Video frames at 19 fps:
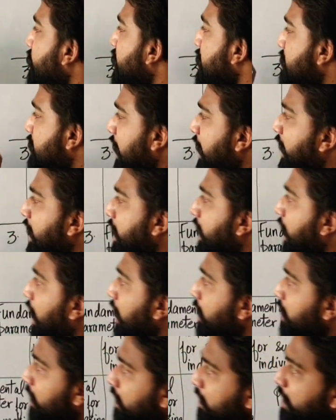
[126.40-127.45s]
we study.
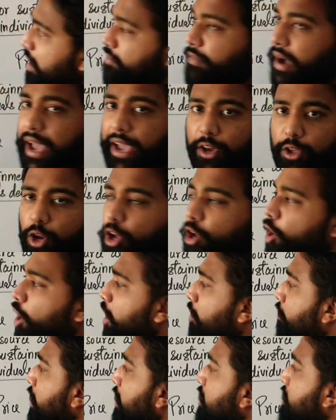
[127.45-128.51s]
Under the
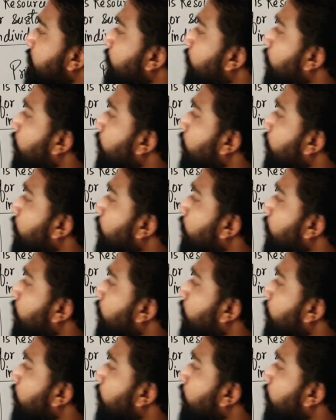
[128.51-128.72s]
microeconomics,